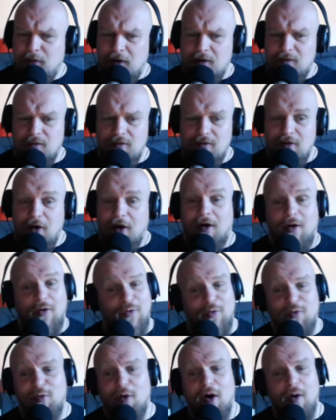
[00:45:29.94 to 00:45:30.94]
No,
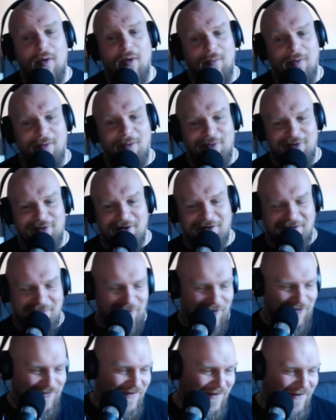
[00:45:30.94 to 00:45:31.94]
whoa, now,
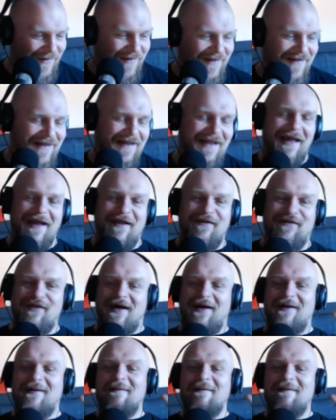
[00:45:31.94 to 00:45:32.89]
come on now. Is that